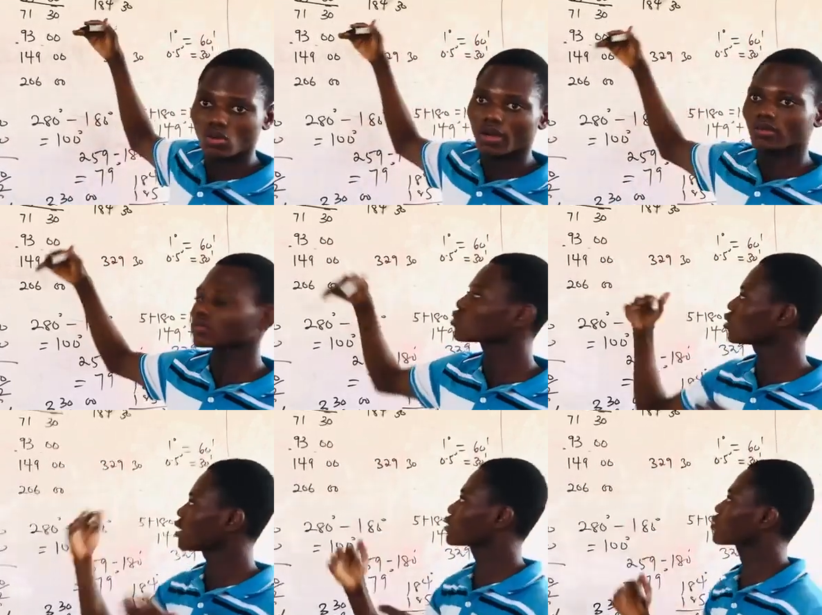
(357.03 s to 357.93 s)
one so
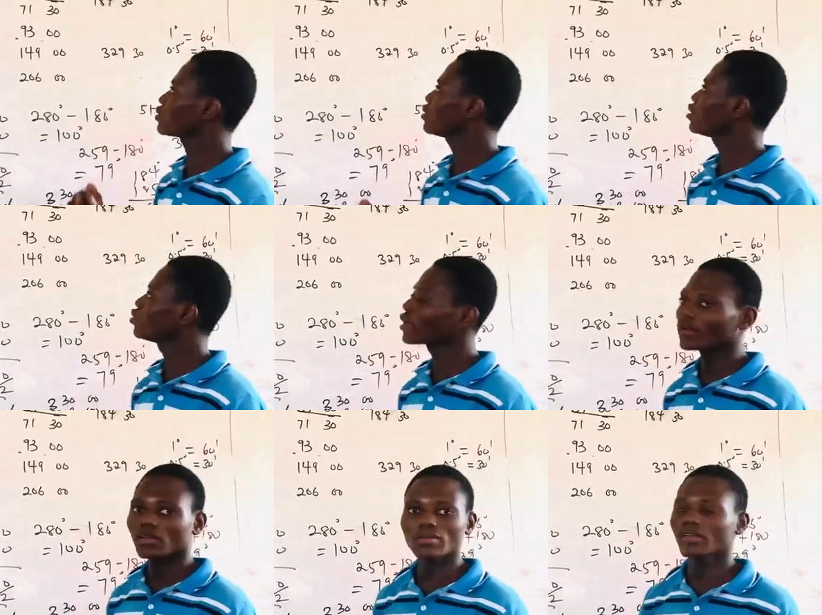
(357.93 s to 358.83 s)
that you get
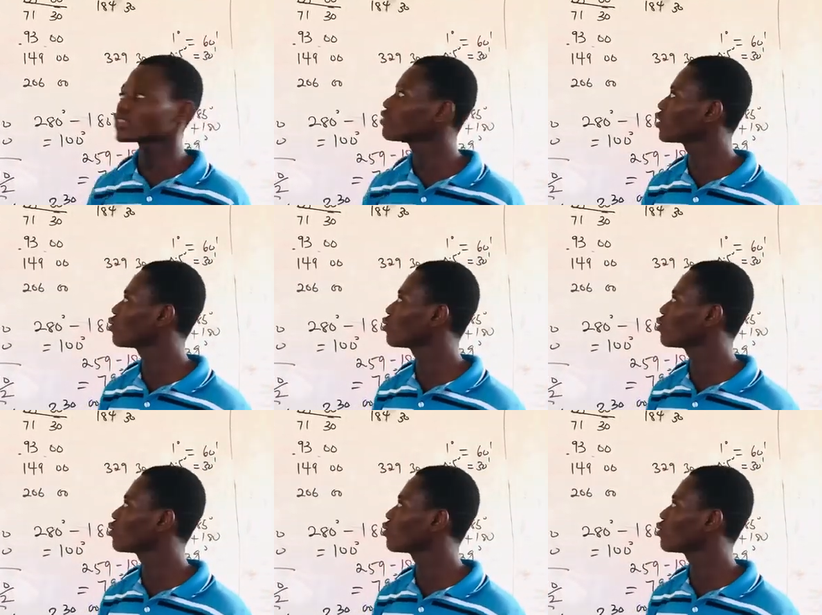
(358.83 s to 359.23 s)
the explanation very